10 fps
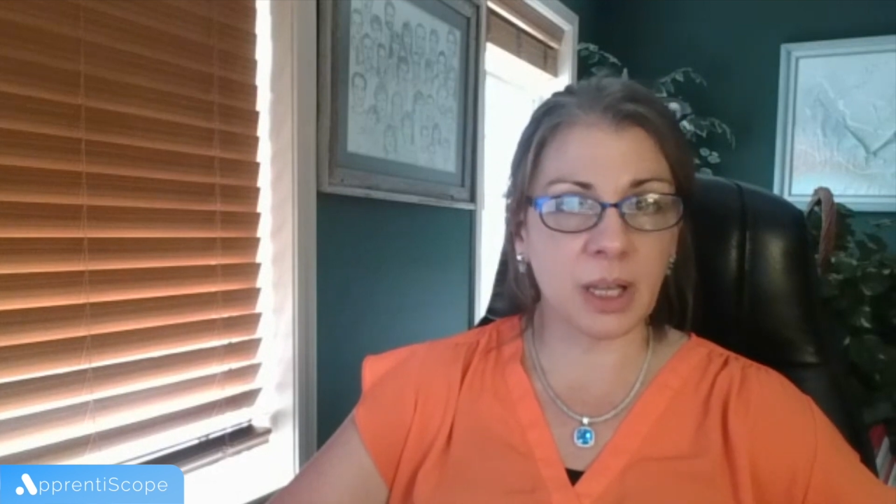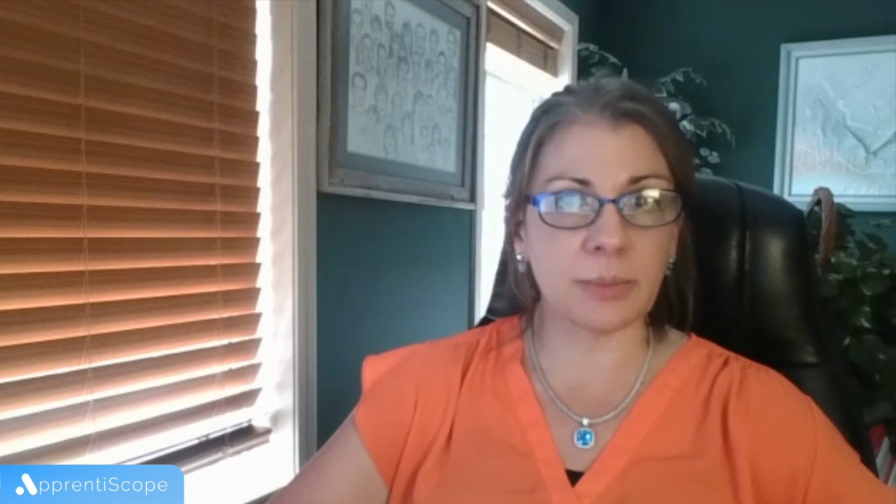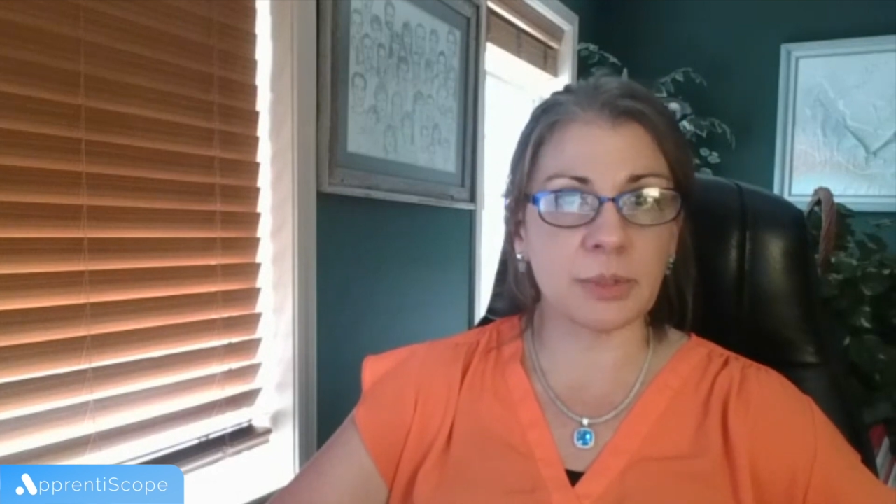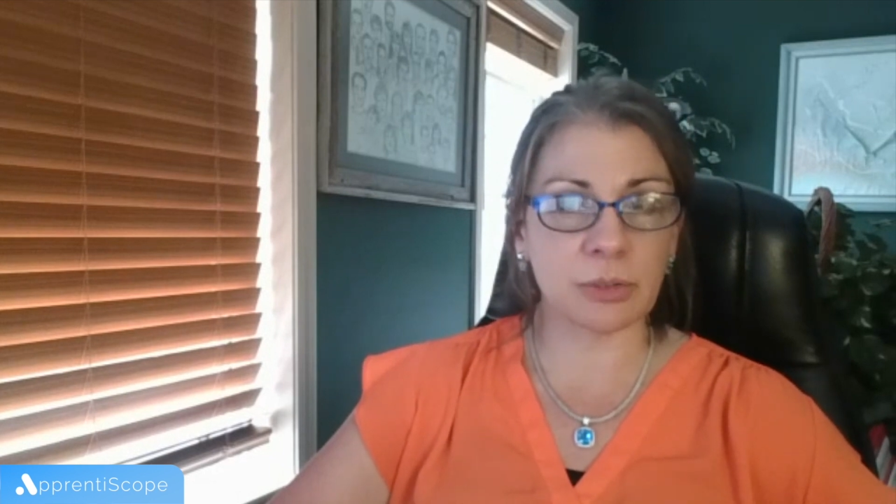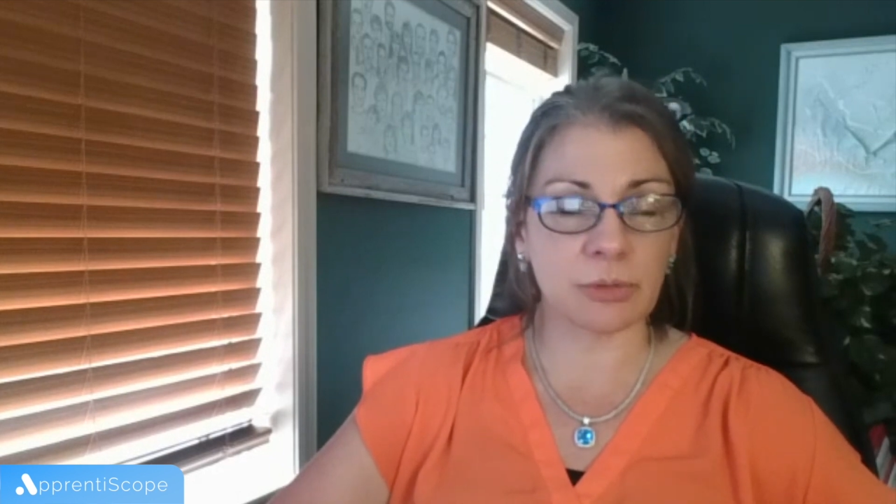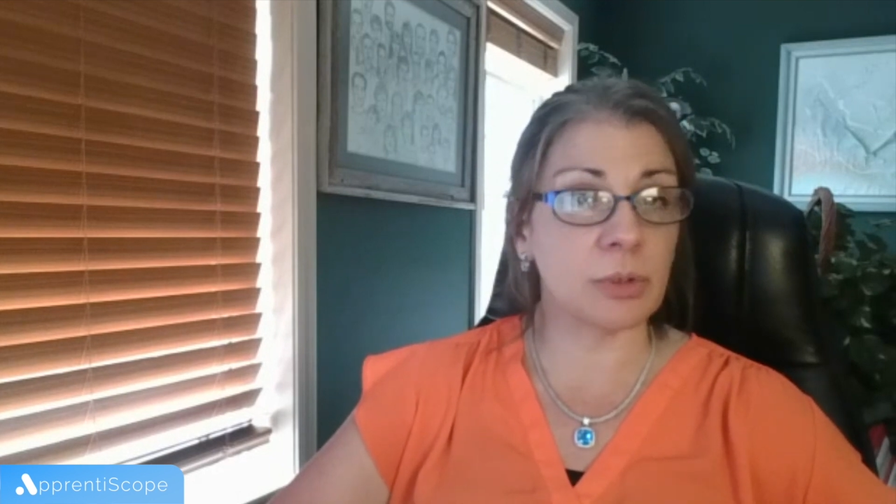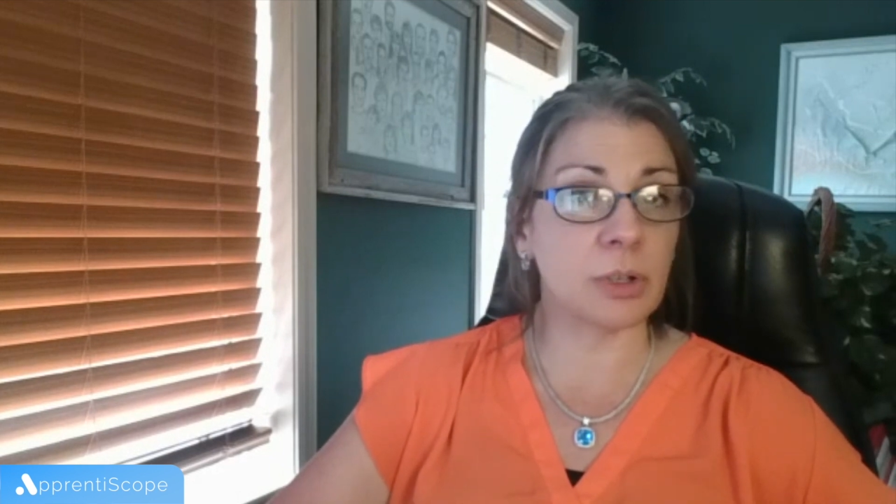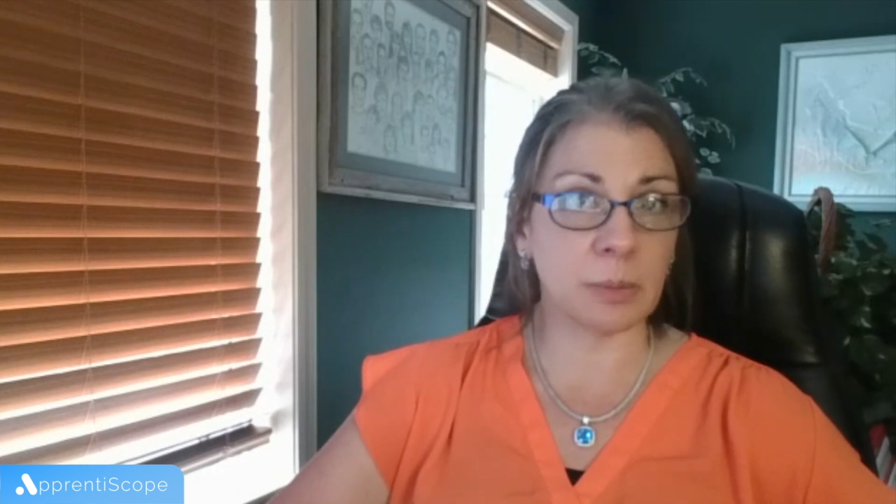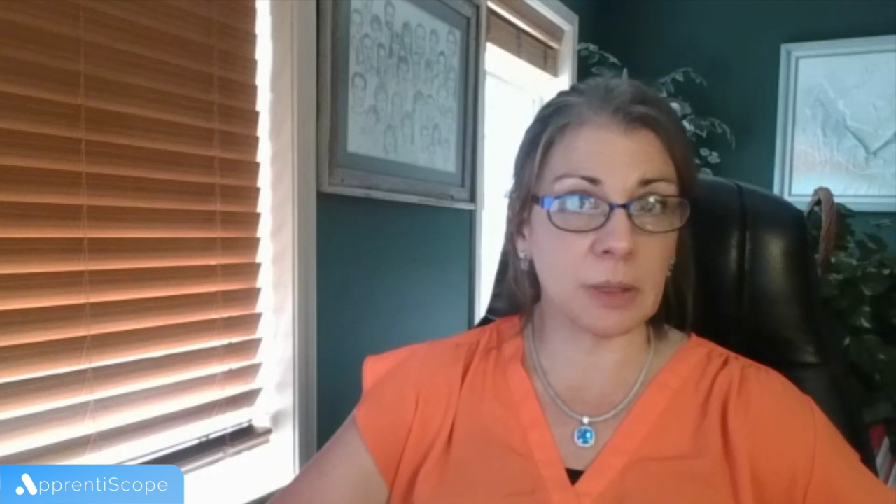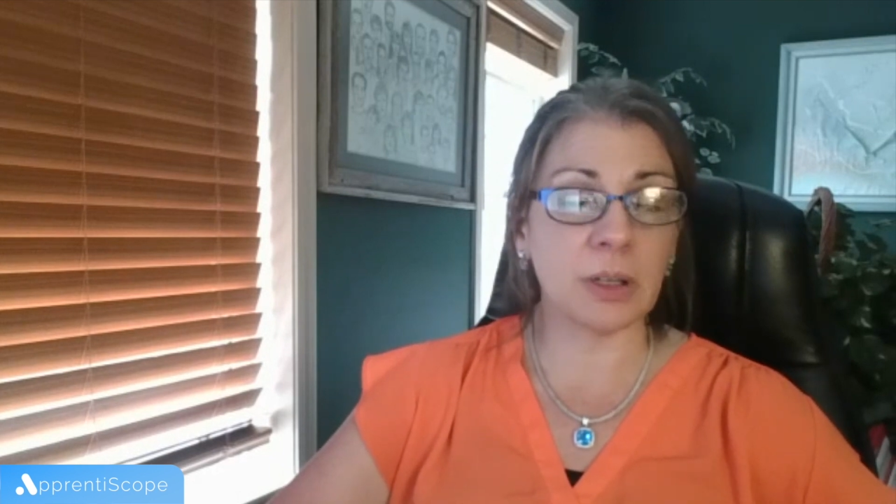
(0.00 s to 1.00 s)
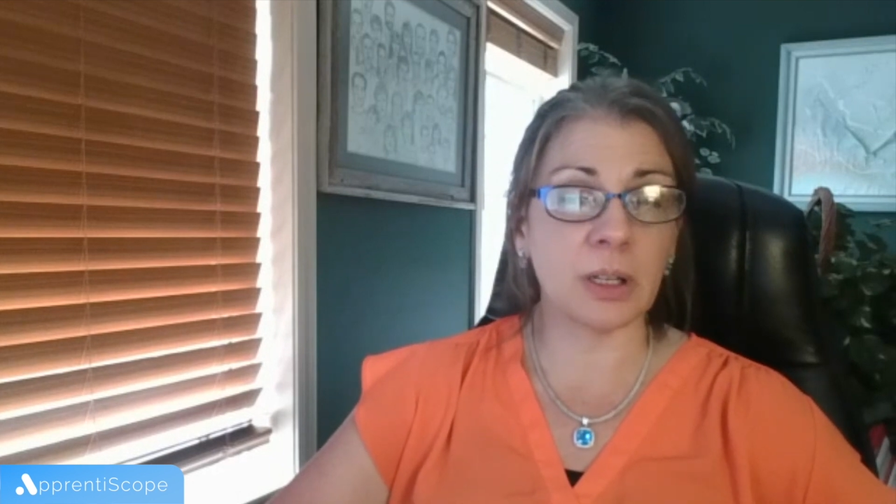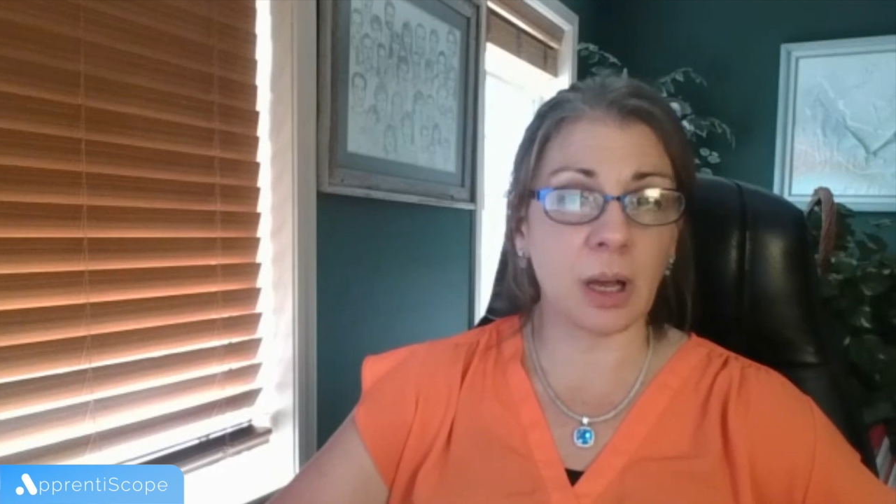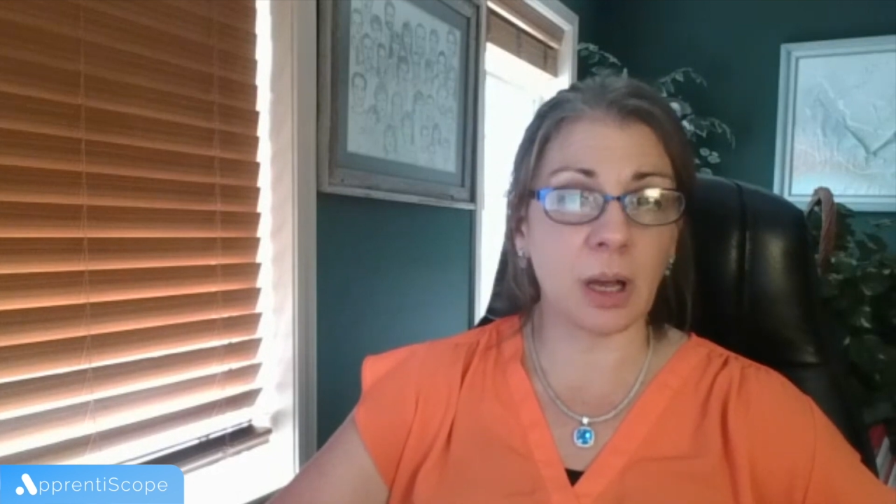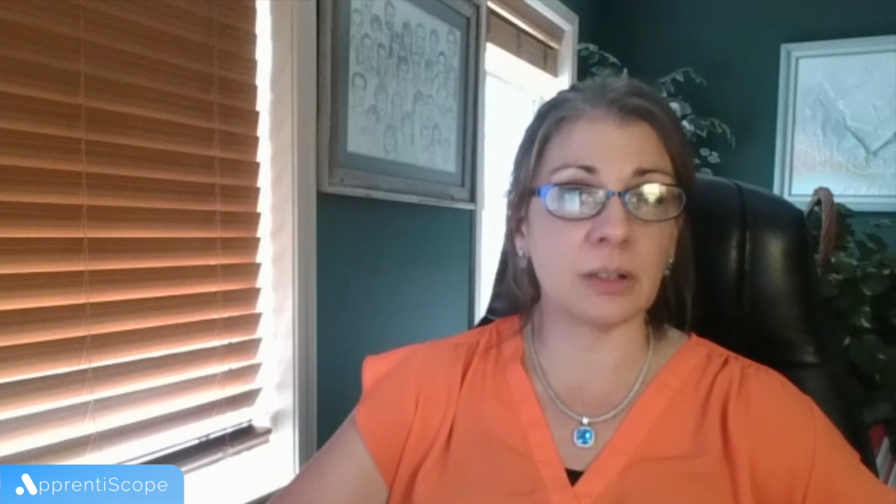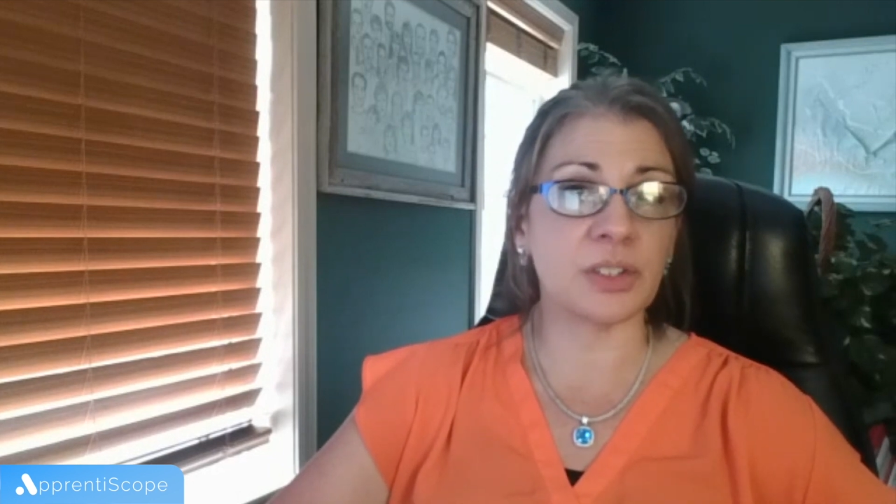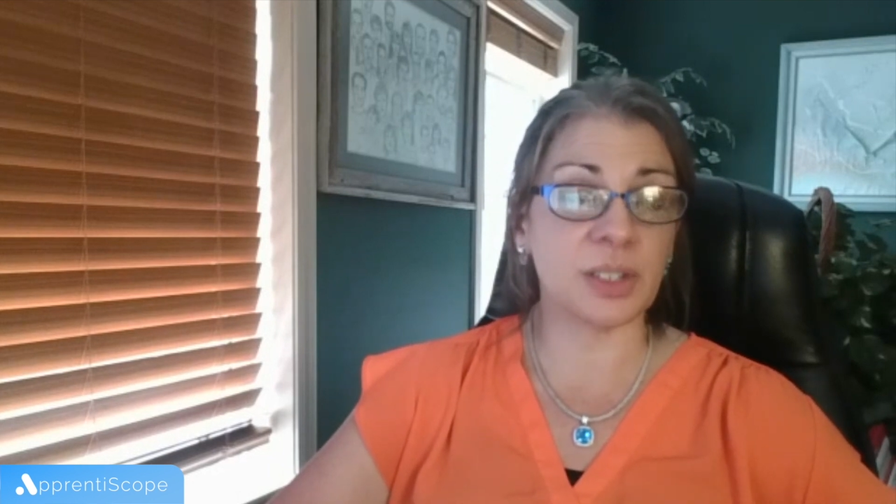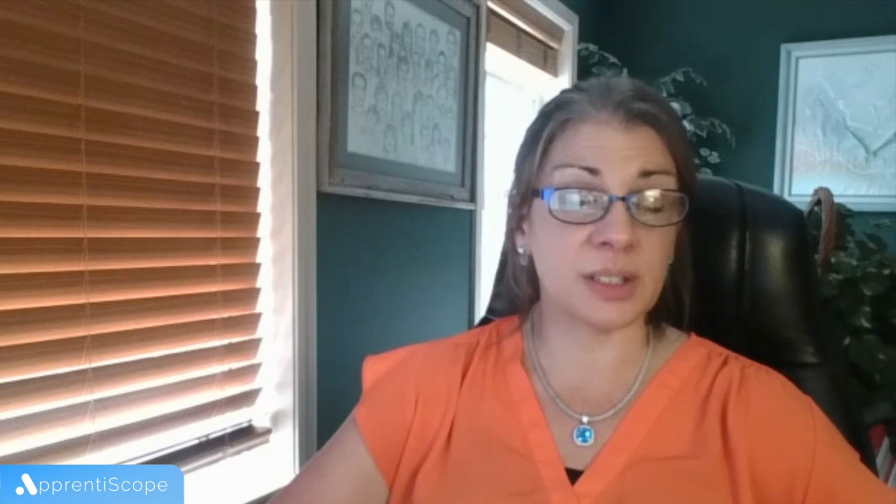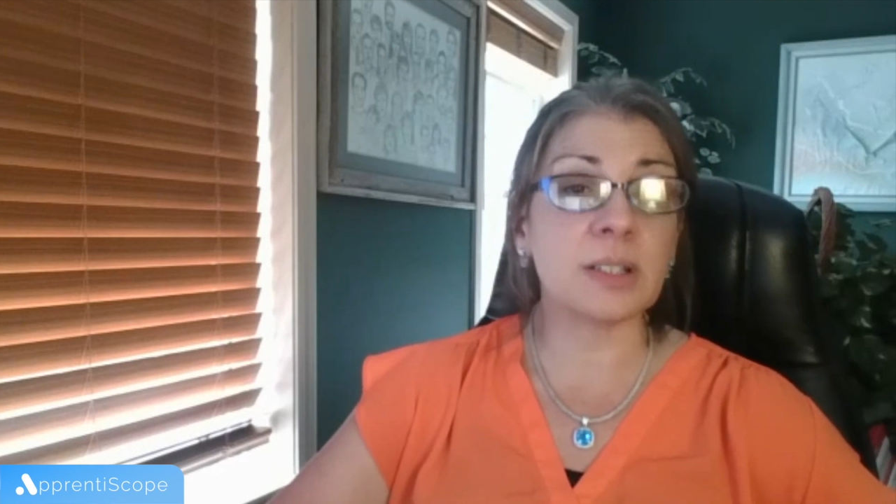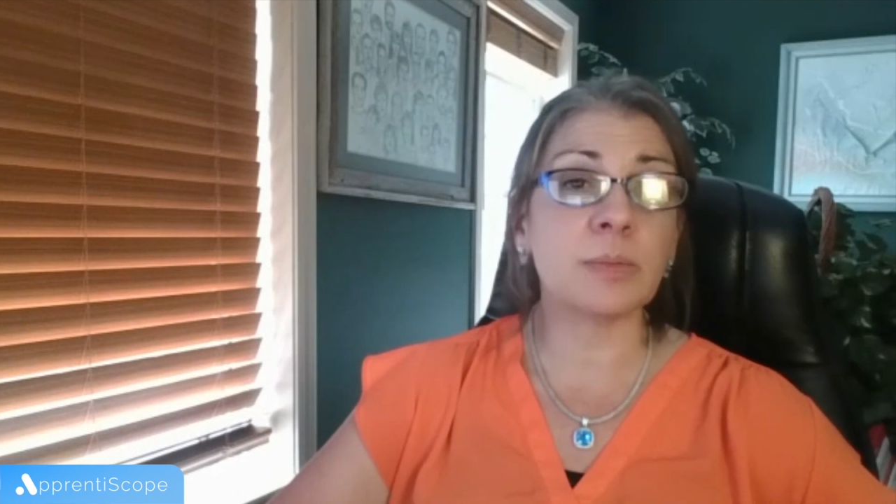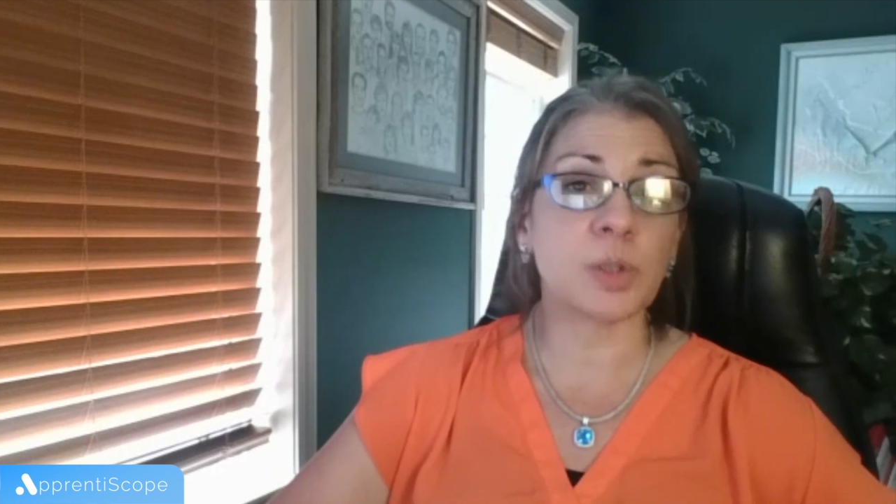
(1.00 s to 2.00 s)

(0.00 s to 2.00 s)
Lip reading: comes through the community college system.